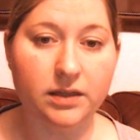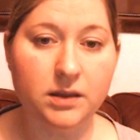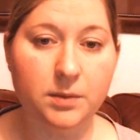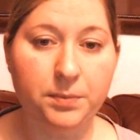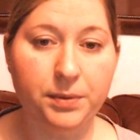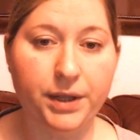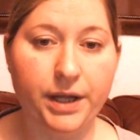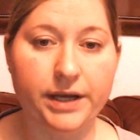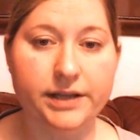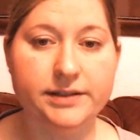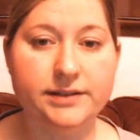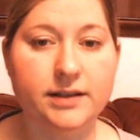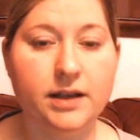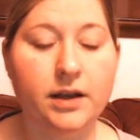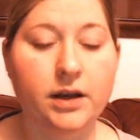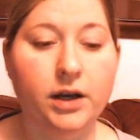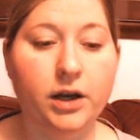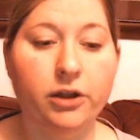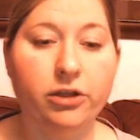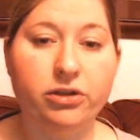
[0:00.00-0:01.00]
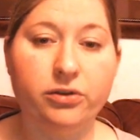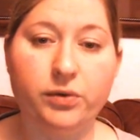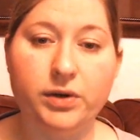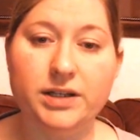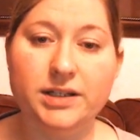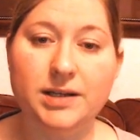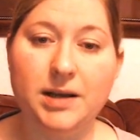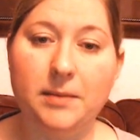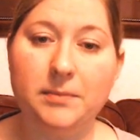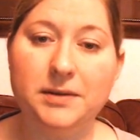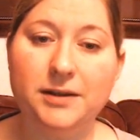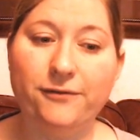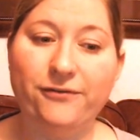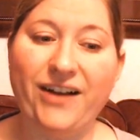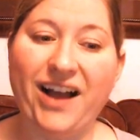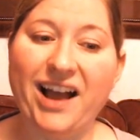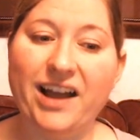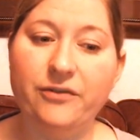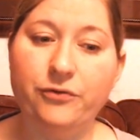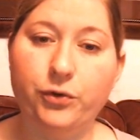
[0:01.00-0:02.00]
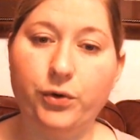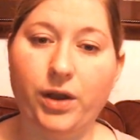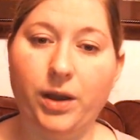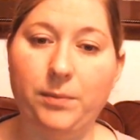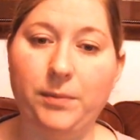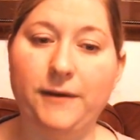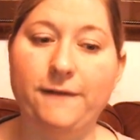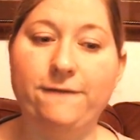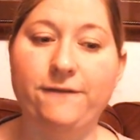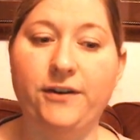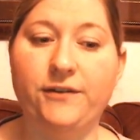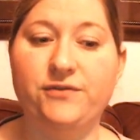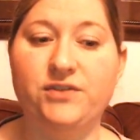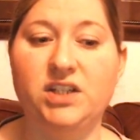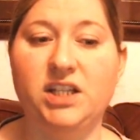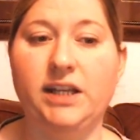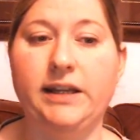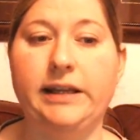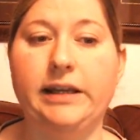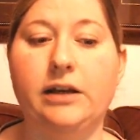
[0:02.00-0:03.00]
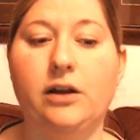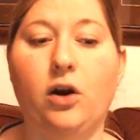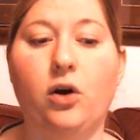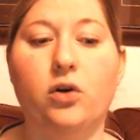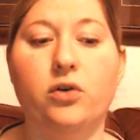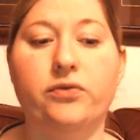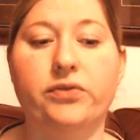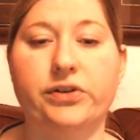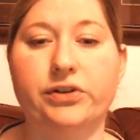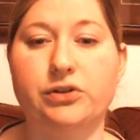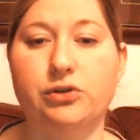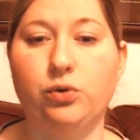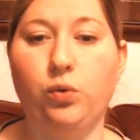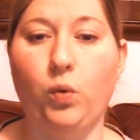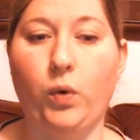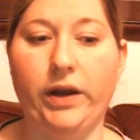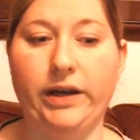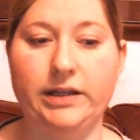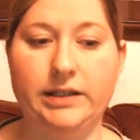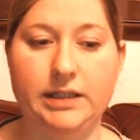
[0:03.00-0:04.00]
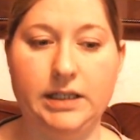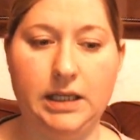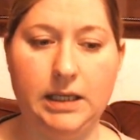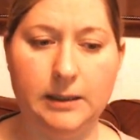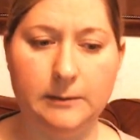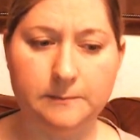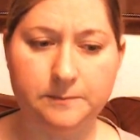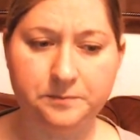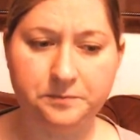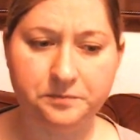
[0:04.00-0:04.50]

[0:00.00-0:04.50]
the plus, 3 times 5 will give me 15 over 20.